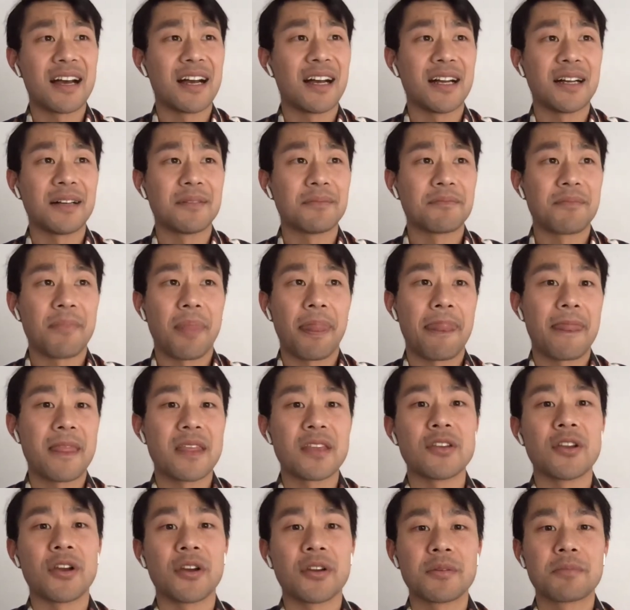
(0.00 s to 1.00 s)

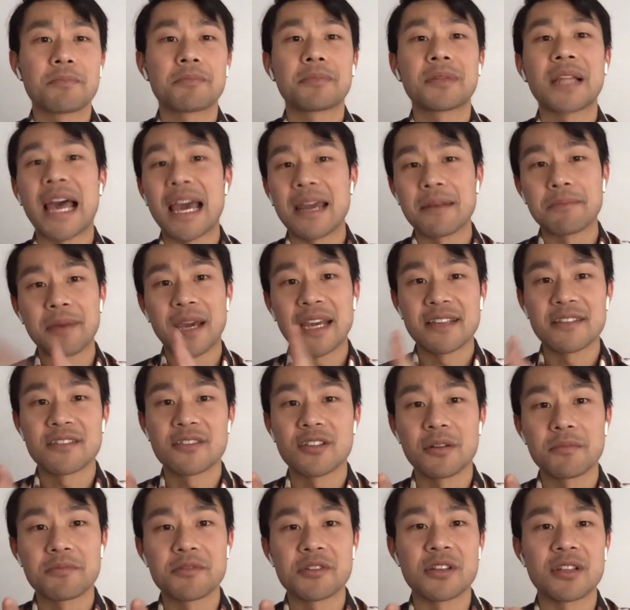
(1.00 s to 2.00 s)
you know,
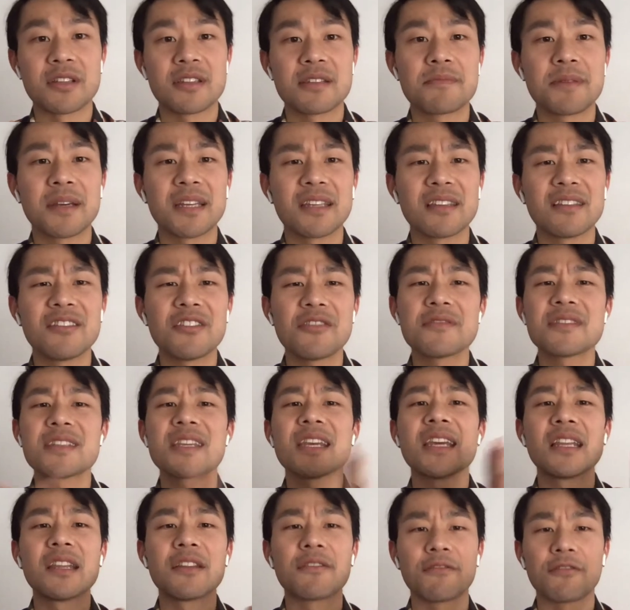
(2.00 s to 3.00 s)
plant-based options, but you don't
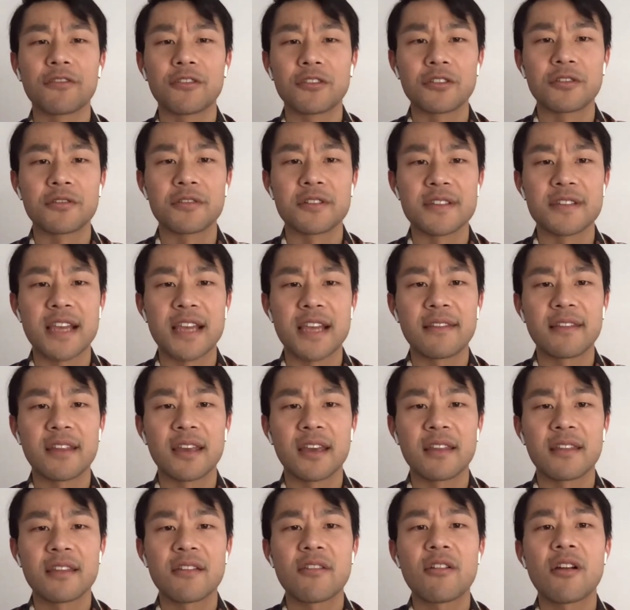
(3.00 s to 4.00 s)
see any fruiteries out
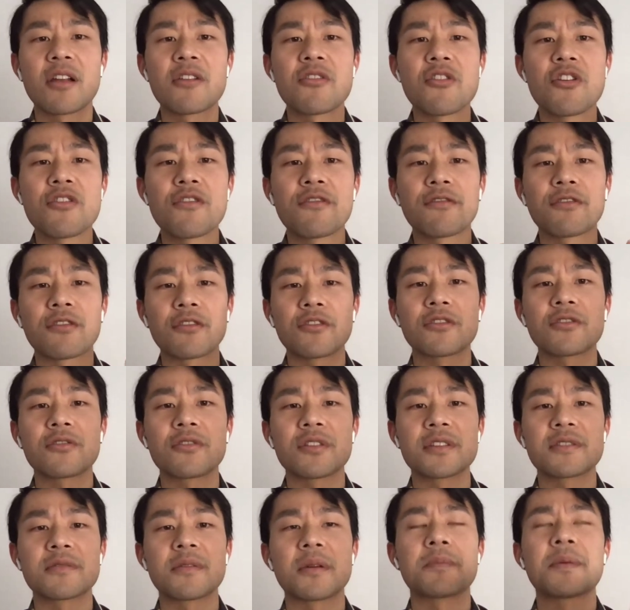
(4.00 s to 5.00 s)
there. There are no
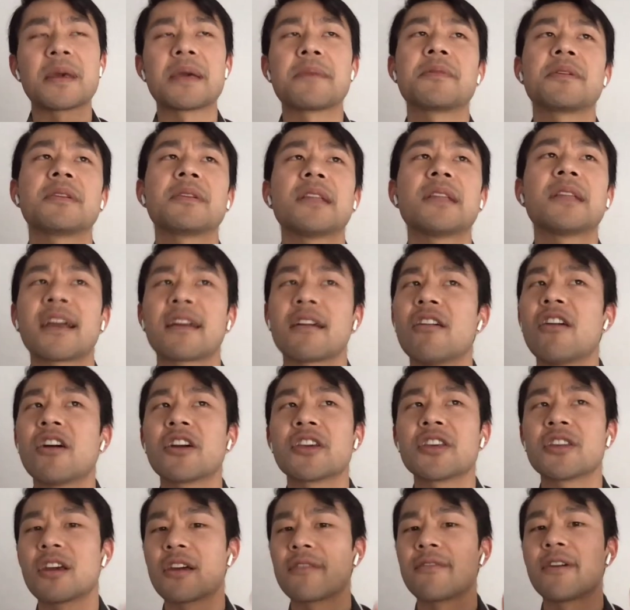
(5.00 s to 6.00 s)
fruiteries where people are like, oh,
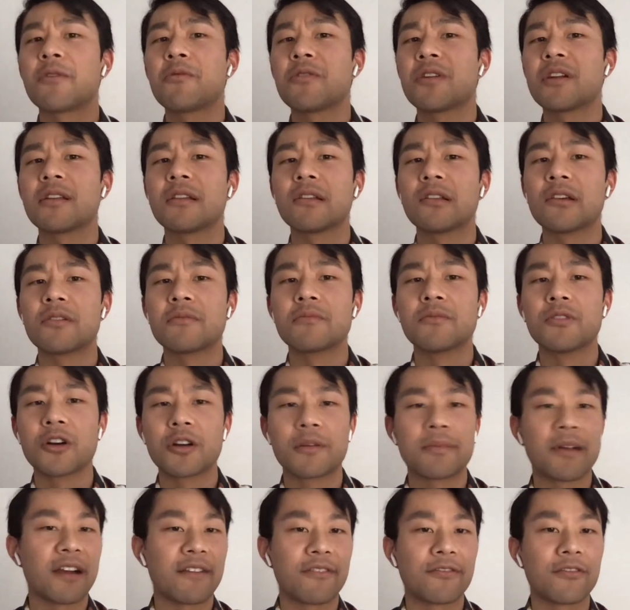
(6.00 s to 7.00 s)
you know, if I want to learn
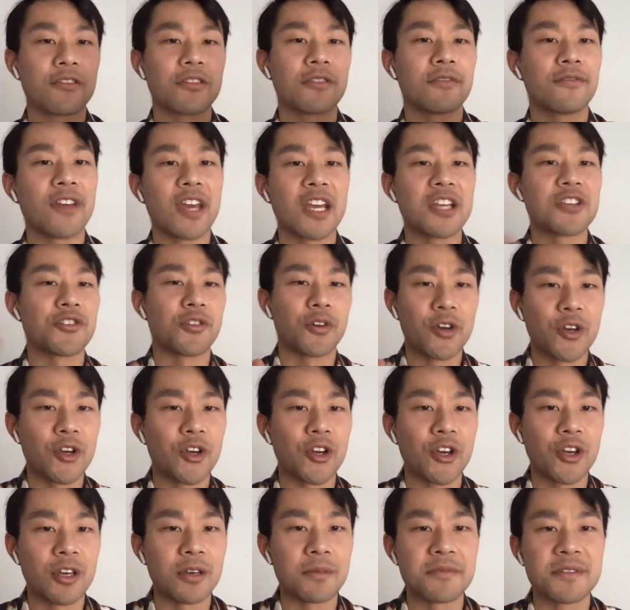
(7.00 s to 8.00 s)
more about fruit and veg or
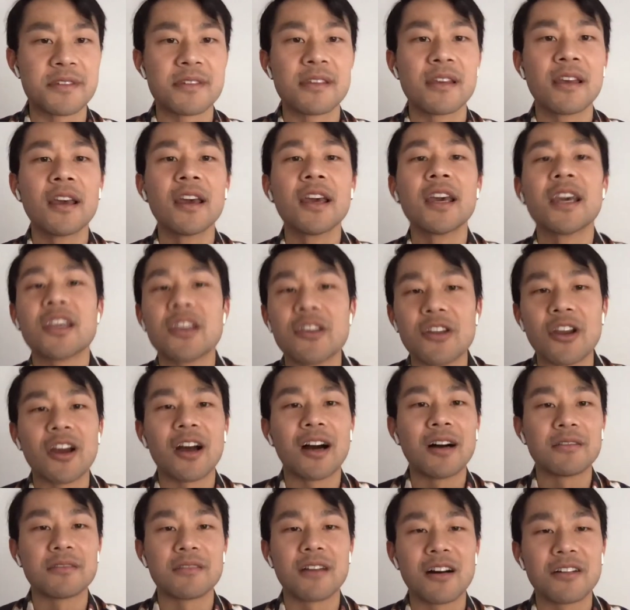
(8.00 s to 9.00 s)
herbs, you
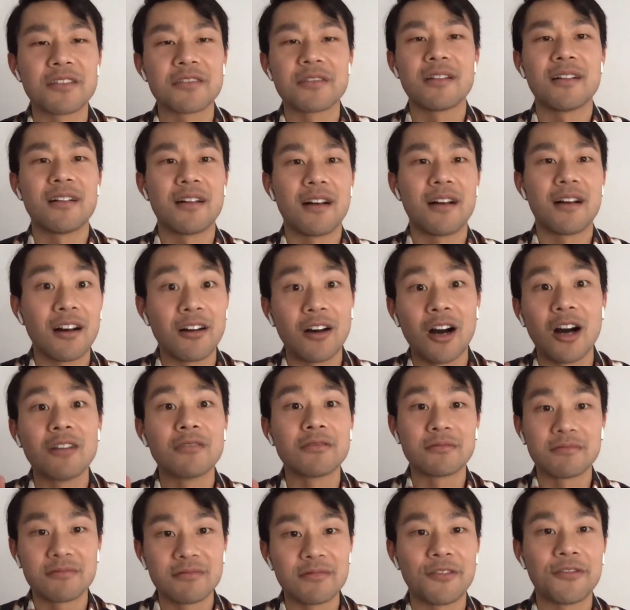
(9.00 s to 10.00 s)
know,
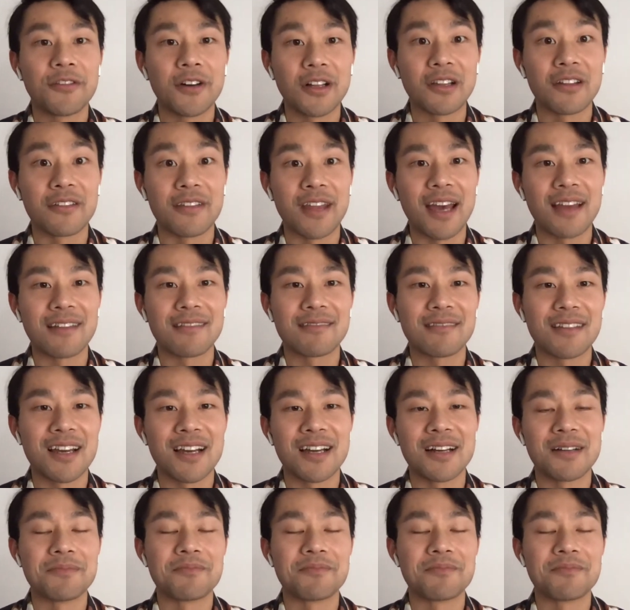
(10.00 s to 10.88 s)
I'll follow that,